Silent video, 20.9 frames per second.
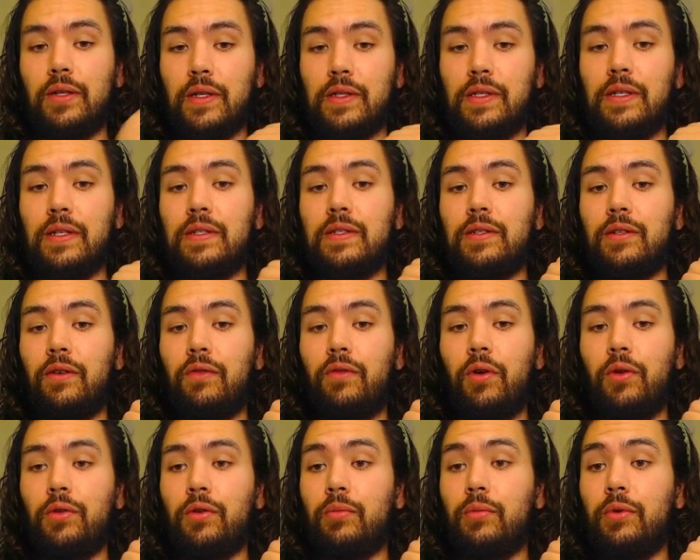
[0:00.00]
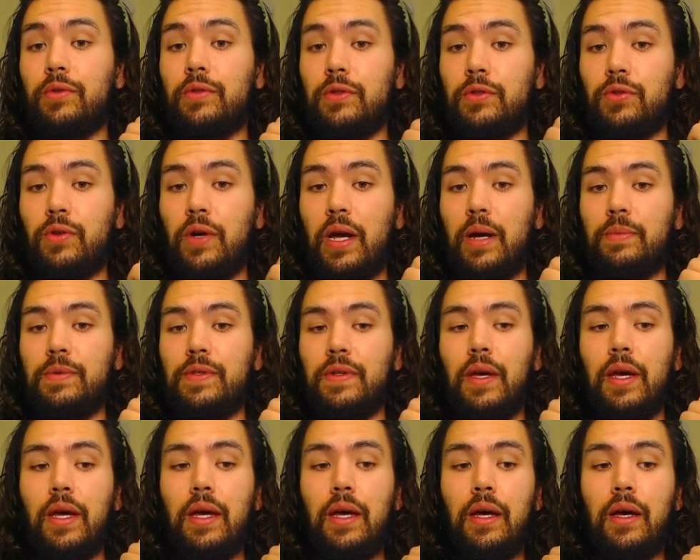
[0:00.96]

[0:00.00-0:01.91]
because he is still vulnerable to traps,